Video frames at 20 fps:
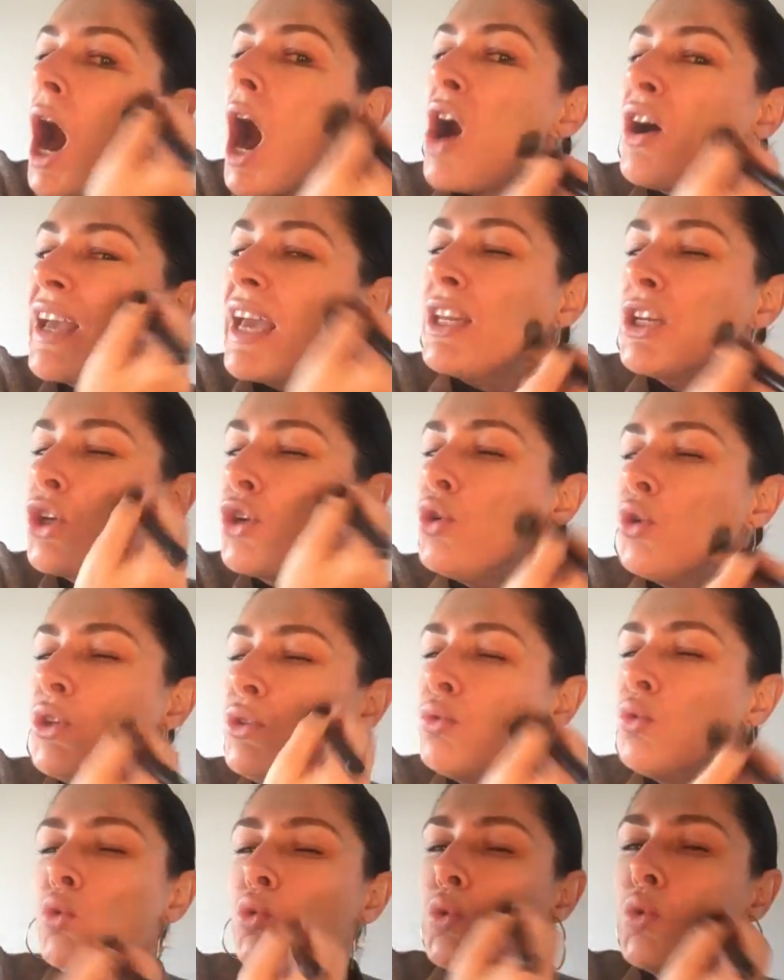I'll get a good
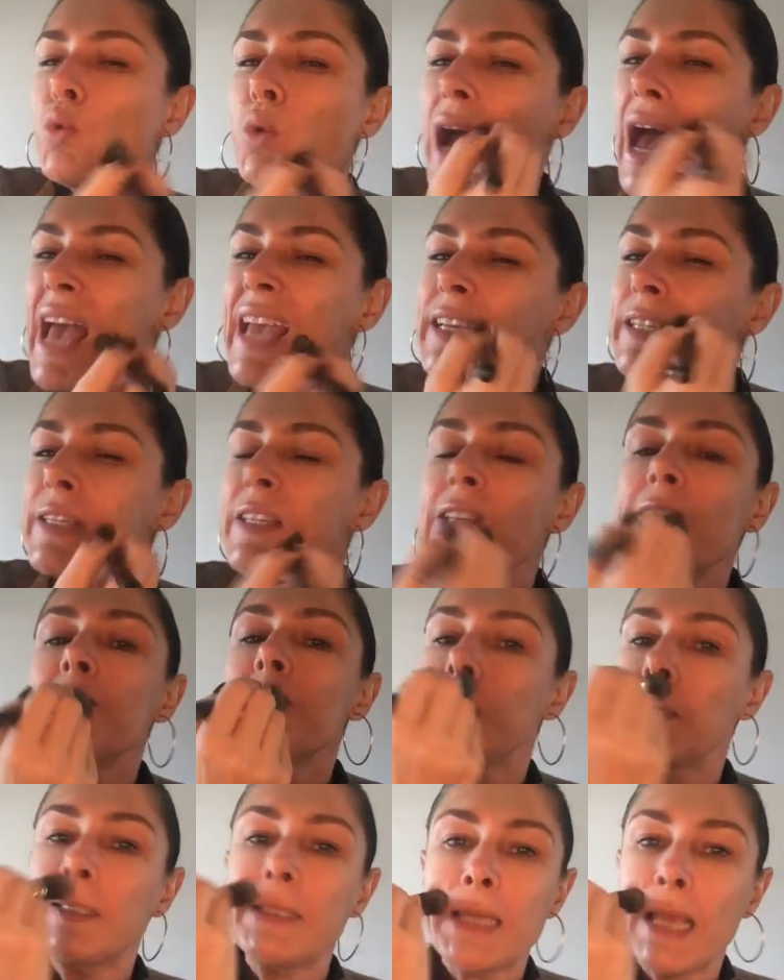ooh, 8
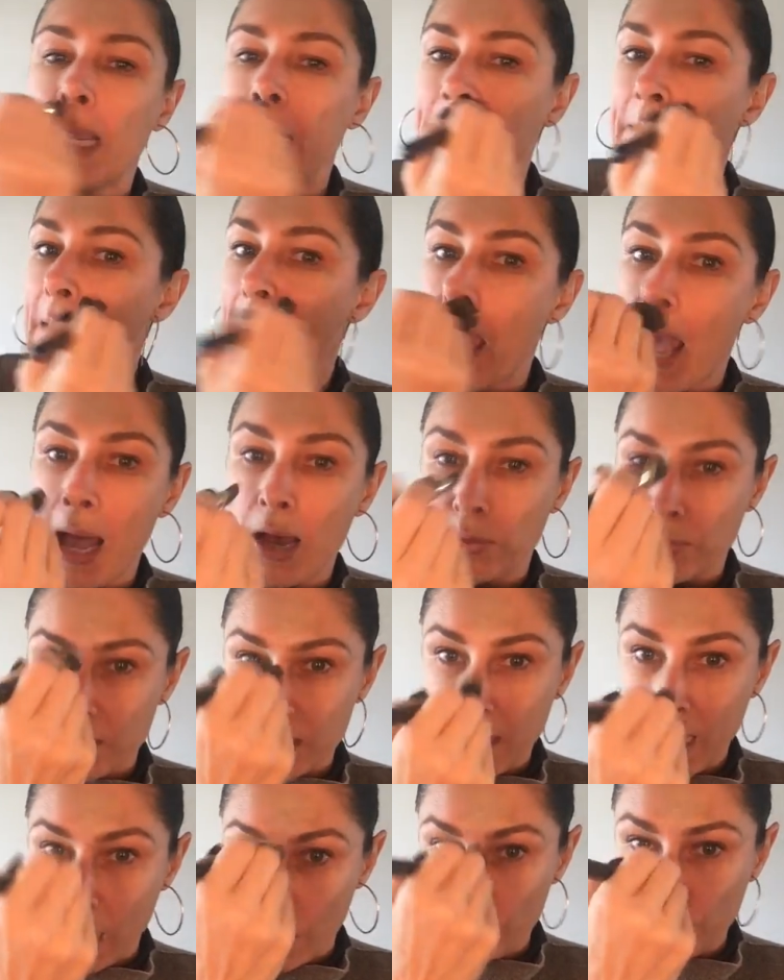to 10 hours
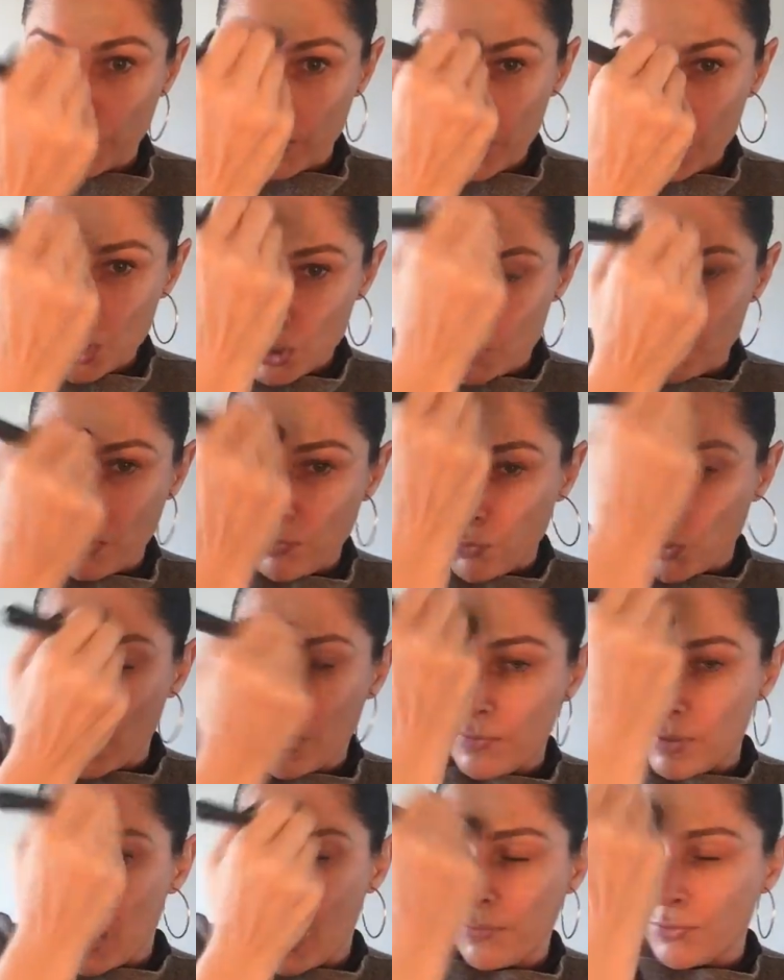coverage before I
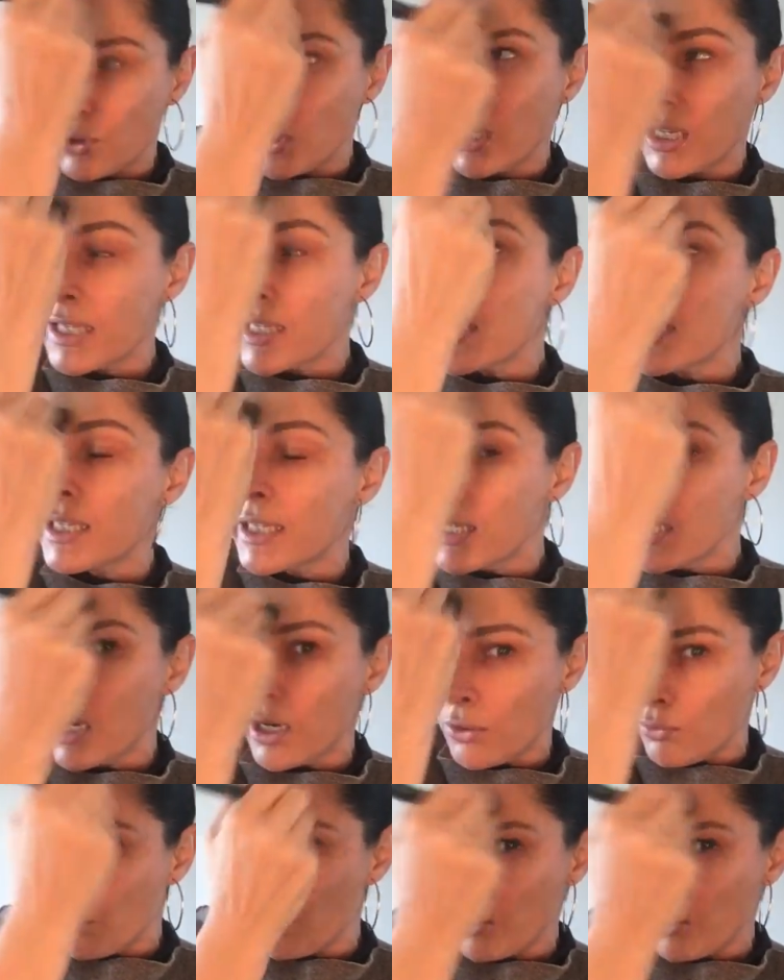even have to consider